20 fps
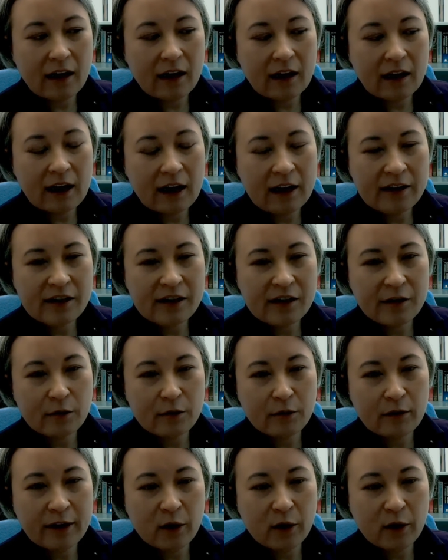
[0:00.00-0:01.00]
ask the
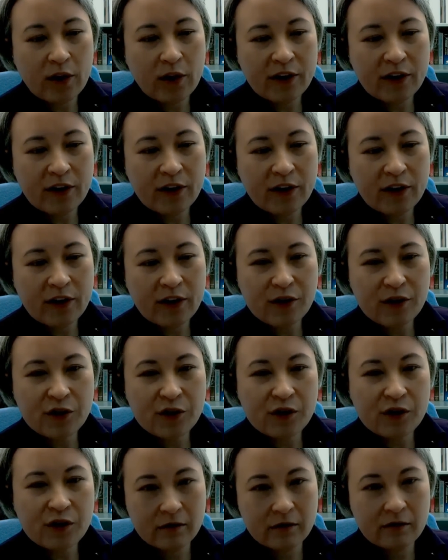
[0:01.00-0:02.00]
right
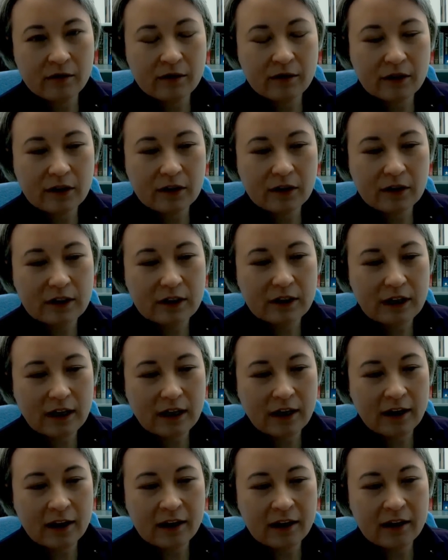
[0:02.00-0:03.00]
questions, how
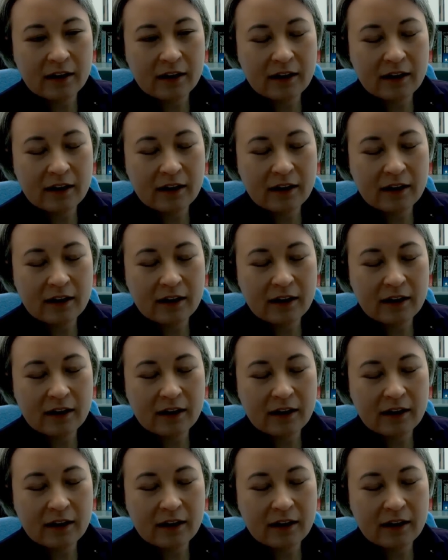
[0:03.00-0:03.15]
to